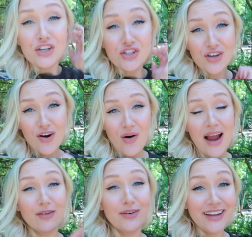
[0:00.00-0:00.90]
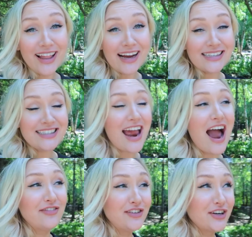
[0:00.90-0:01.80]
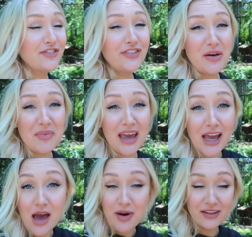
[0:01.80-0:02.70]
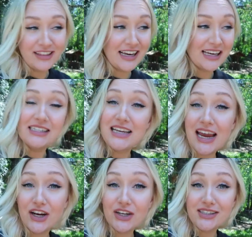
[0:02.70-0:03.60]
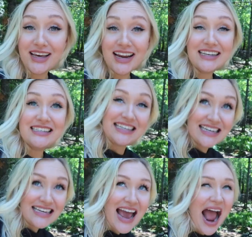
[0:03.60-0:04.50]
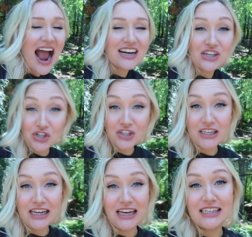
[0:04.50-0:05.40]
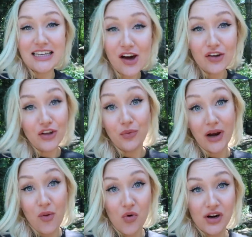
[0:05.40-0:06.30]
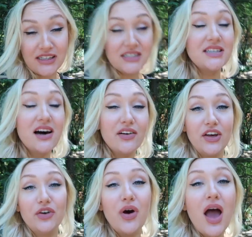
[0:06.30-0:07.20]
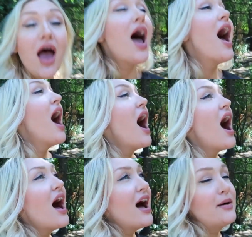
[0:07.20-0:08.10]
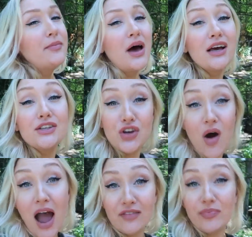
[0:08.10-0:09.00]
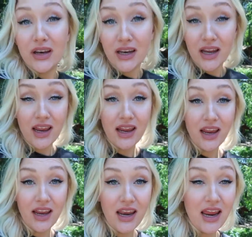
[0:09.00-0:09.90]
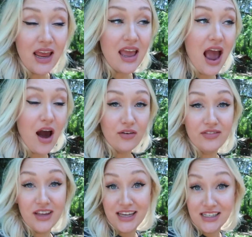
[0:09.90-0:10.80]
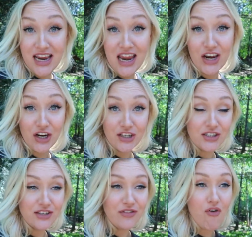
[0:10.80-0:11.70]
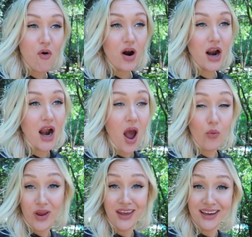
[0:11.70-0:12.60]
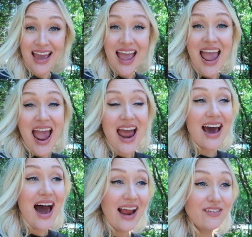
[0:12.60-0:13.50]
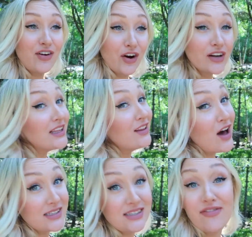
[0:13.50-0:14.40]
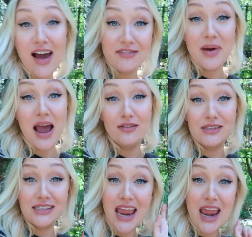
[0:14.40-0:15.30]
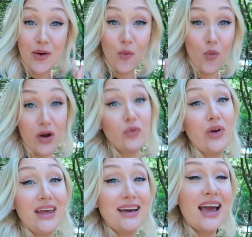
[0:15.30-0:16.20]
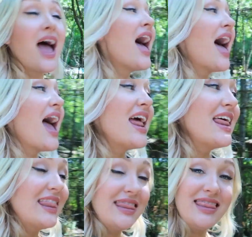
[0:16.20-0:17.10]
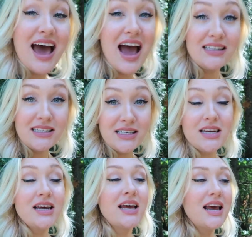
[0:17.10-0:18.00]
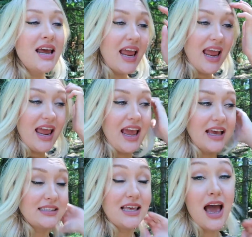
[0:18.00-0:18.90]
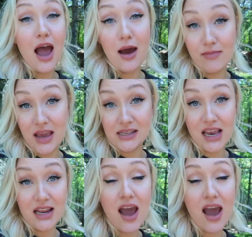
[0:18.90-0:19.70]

So I realized after filming about the containers that I didn't actually tell you what I wanted to tell you. Um, so I've been eating out of the containers for a week, and I have currently lost five pounds in one week. That is amazing.